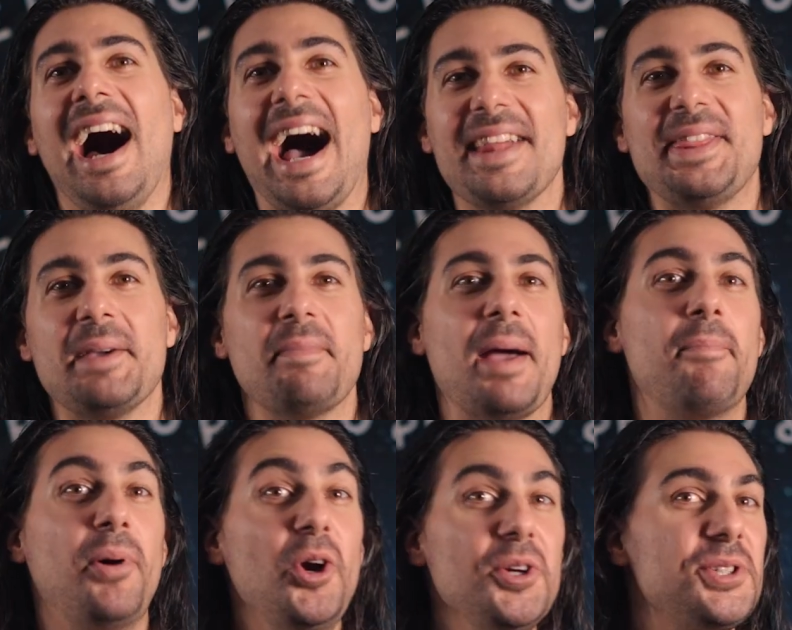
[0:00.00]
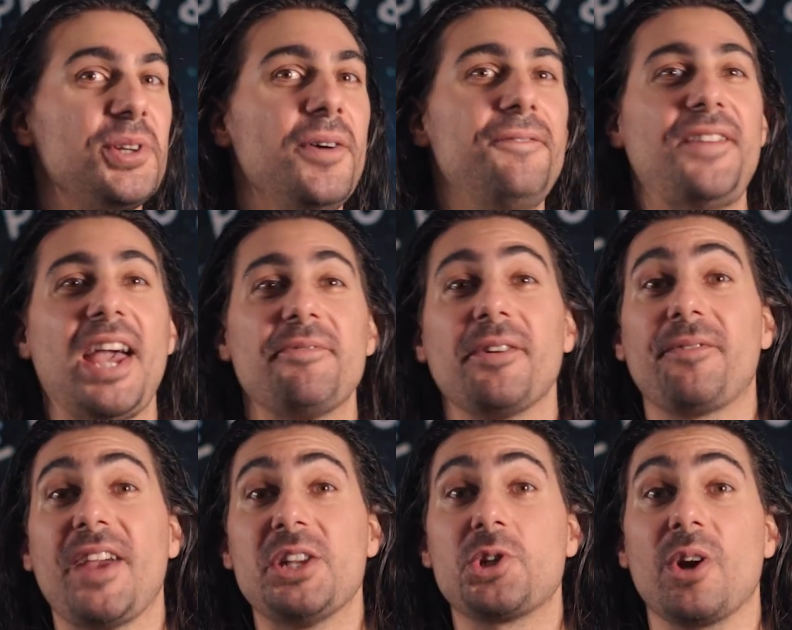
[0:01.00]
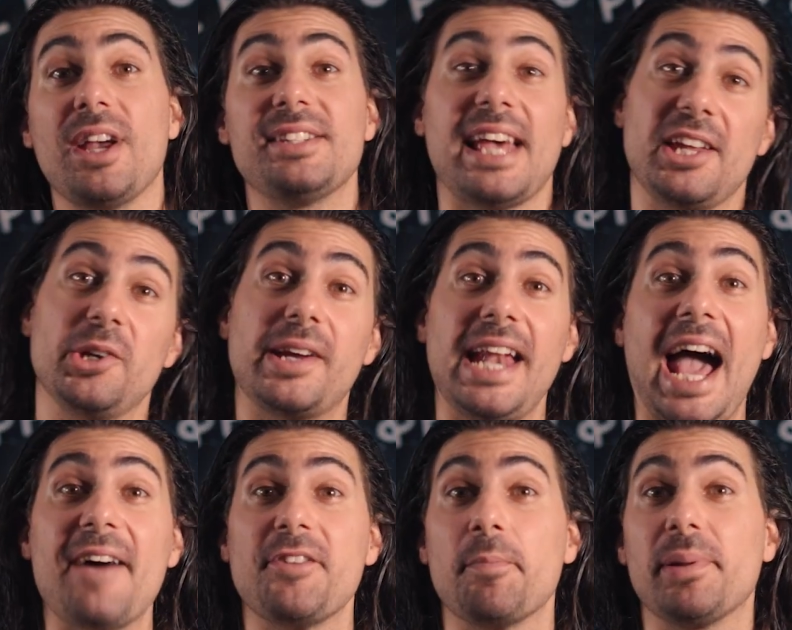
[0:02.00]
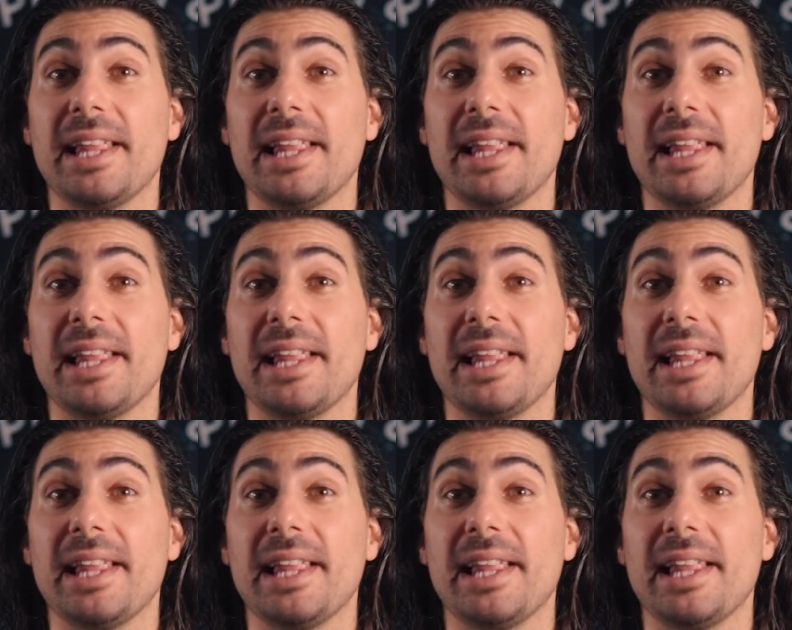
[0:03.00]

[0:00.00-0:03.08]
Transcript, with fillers: I think my personal favorite feature is that you can have it